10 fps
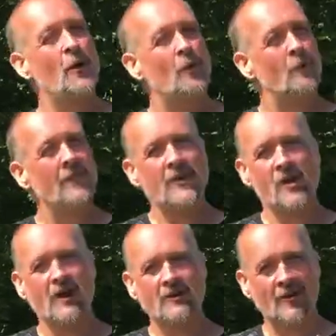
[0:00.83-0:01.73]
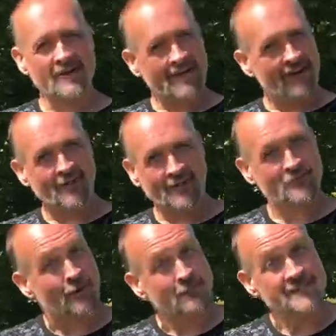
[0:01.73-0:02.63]
We're in the knot Garden here at the
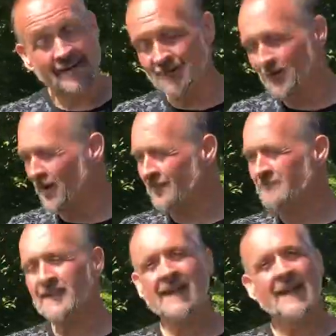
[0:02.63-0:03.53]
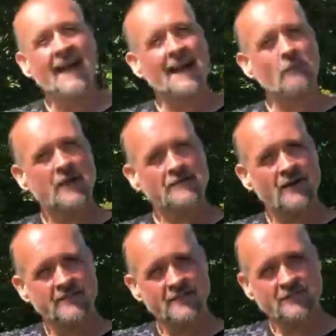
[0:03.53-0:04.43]
Toronto Botanical Garden, and I want to
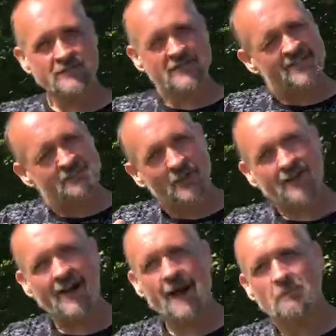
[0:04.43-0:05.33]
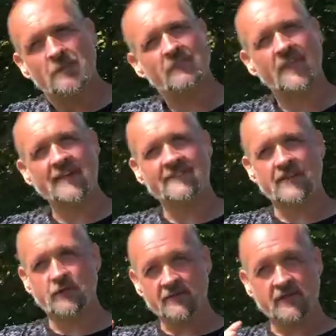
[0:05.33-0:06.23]
talk to you just about a couple of things that
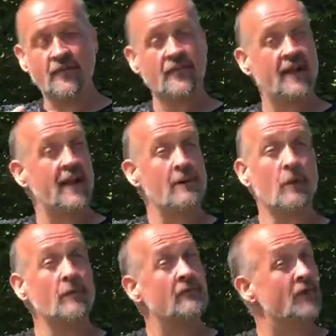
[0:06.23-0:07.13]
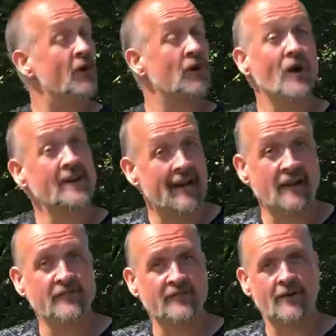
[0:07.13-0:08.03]
you can start thinking about for your garden
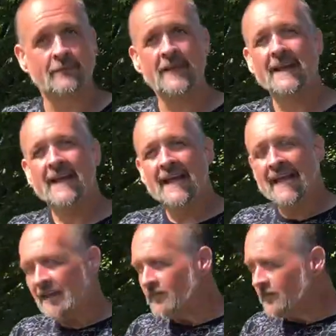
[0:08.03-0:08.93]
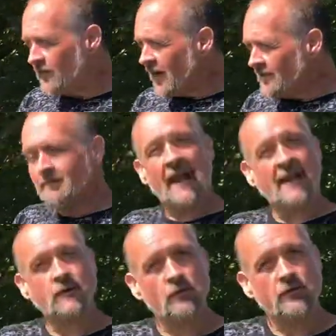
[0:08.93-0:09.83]
next year. If you've got some
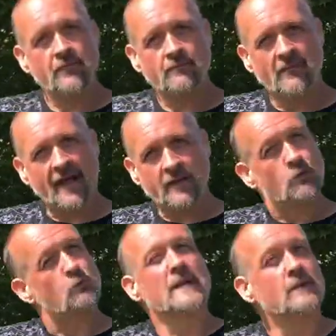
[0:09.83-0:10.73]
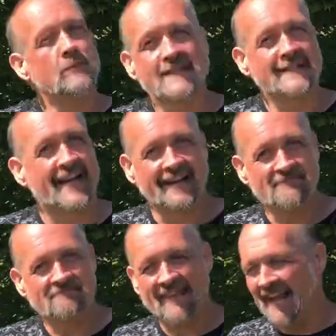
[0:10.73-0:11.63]
annuals that you really, really like,
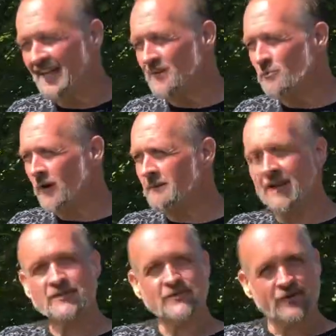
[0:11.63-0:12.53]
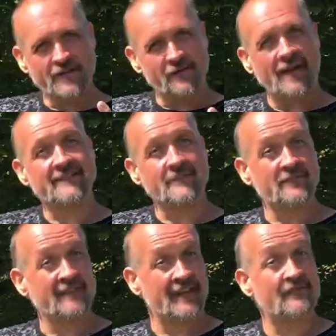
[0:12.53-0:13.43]
and you want to make sure you get some
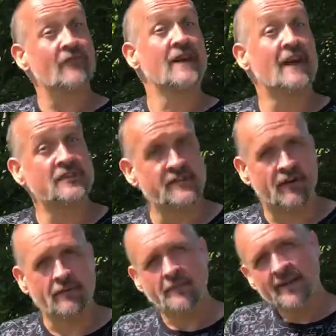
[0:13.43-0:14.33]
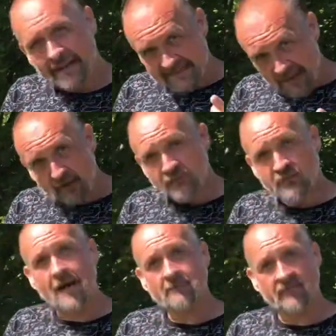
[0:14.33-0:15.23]
seed for next year, now's the
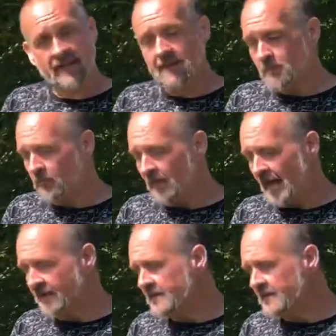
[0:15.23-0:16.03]
time to think about that.